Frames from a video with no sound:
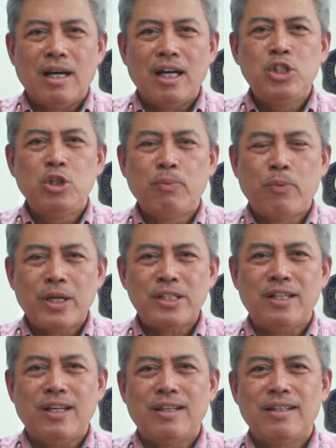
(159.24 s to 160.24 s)
As your
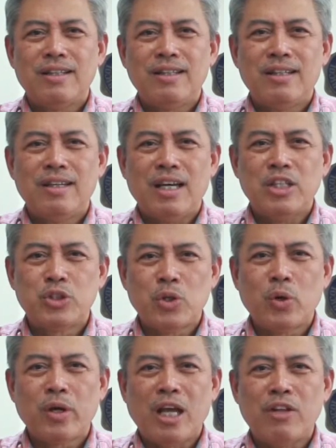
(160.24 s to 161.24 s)
president and
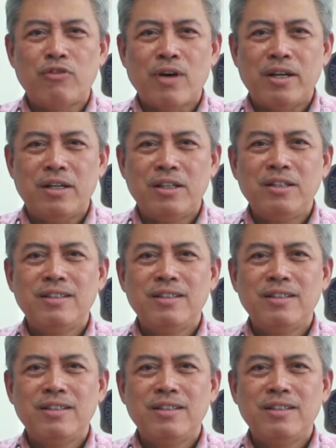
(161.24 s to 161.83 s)
surrogate father,